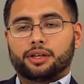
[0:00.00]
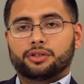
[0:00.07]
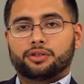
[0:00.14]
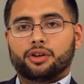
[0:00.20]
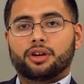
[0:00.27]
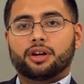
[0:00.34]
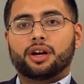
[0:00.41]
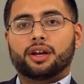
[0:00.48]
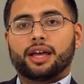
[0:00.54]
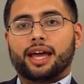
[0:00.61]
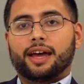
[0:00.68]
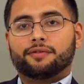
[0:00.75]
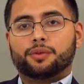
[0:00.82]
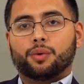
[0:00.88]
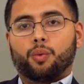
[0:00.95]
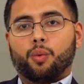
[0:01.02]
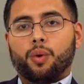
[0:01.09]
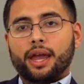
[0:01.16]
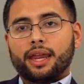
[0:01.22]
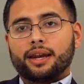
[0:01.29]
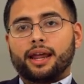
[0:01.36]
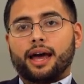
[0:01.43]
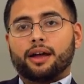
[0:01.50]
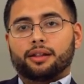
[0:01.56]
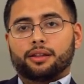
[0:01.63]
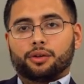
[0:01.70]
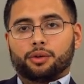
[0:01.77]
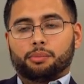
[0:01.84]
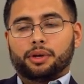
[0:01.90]
So you're going to have to wait it out a
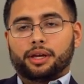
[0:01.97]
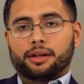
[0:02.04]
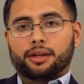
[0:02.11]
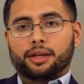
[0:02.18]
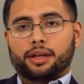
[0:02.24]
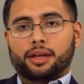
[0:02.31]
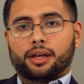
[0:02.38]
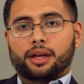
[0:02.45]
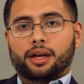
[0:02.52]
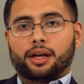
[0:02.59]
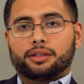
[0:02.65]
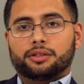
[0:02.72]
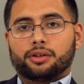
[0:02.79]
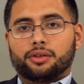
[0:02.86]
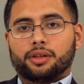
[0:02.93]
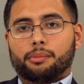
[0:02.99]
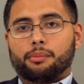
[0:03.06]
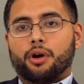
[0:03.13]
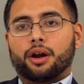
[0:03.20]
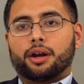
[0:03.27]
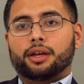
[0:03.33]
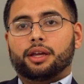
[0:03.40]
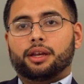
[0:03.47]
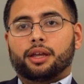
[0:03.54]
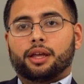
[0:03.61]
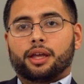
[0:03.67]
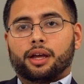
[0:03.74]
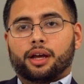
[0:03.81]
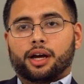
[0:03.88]
little bit until the
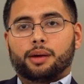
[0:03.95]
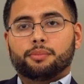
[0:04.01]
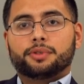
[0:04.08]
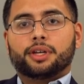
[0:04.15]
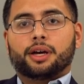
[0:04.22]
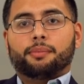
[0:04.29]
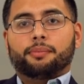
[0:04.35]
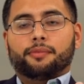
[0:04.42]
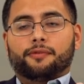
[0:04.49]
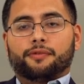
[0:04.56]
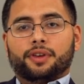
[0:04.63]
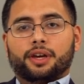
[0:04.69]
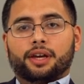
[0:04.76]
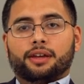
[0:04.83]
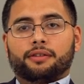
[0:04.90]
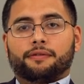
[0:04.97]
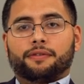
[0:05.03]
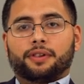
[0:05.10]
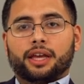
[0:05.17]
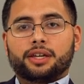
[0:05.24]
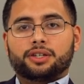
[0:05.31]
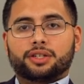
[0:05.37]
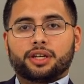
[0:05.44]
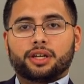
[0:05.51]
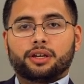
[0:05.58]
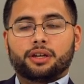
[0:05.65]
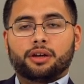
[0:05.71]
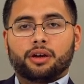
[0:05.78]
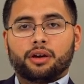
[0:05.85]
market comes up via
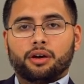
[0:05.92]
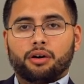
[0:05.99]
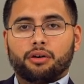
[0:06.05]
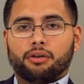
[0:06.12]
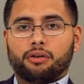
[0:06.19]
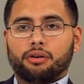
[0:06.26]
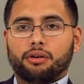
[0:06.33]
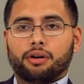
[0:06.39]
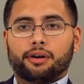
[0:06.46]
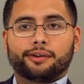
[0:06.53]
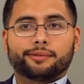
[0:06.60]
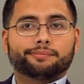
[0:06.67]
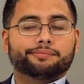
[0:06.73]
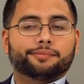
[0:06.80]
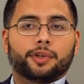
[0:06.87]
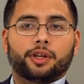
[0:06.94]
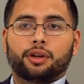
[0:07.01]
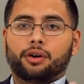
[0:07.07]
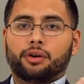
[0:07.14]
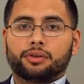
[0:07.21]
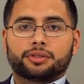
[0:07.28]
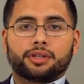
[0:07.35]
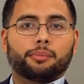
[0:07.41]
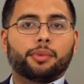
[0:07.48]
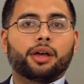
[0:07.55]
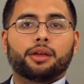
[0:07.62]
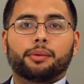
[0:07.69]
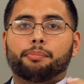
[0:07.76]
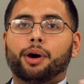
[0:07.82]
inflation or you know some
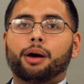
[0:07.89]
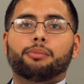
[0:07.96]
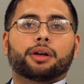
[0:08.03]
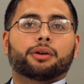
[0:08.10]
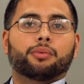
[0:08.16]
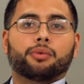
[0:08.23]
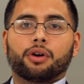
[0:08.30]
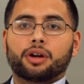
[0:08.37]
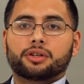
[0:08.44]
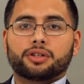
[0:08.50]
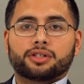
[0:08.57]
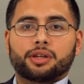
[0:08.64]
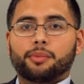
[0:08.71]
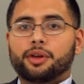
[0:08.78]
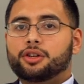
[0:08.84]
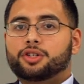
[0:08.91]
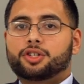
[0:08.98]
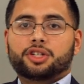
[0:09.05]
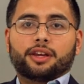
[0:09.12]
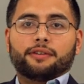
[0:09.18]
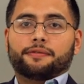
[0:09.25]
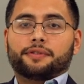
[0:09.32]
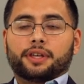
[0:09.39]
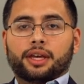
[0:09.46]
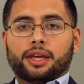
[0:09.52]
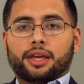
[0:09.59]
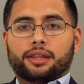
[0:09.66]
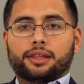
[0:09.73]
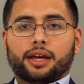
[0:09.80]
other public works or some other shift
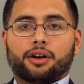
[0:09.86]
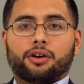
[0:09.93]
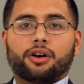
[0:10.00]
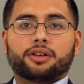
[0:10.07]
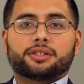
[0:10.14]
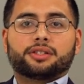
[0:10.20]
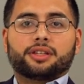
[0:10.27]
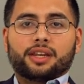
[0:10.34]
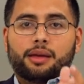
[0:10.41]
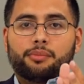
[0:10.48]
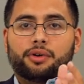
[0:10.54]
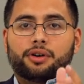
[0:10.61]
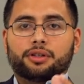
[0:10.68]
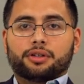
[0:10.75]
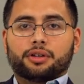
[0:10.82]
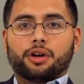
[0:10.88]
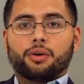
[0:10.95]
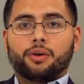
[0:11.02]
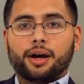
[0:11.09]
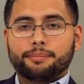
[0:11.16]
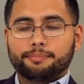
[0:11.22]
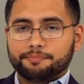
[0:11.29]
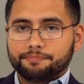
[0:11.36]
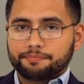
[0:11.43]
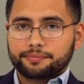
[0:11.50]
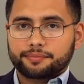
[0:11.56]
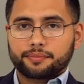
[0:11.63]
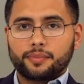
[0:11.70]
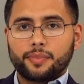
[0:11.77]
that causes the neighborhood to go up
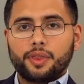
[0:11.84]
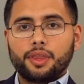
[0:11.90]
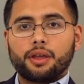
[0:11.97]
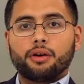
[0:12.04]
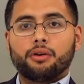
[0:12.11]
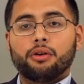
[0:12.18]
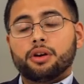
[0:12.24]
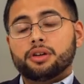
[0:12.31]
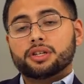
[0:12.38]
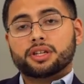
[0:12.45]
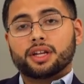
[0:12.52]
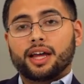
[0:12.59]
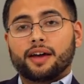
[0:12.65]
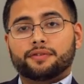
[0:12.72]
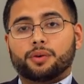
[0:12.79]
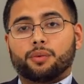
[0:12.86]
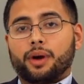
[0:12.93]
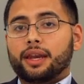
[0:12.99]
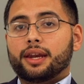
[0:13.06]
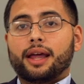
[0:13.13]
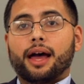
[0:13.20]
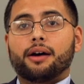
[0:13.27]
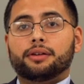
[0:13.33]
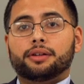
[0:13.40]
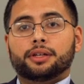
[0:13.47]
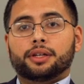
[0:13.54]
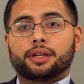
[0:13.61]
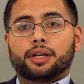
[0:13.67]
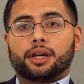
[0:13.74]
or you're just gonna have to wait it
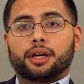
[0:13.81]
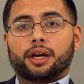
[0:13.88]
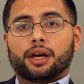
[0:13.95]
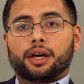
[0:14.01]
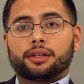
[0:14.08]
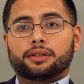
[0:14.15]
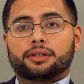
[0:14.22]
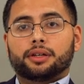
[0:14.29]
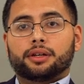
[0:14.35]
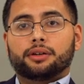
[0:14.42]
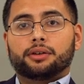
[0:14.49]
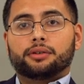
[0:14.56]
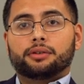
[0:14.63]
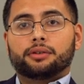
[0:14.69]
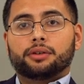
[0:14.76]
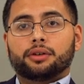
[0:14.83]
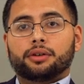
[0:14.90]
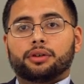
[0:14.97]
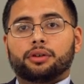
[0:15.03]
out until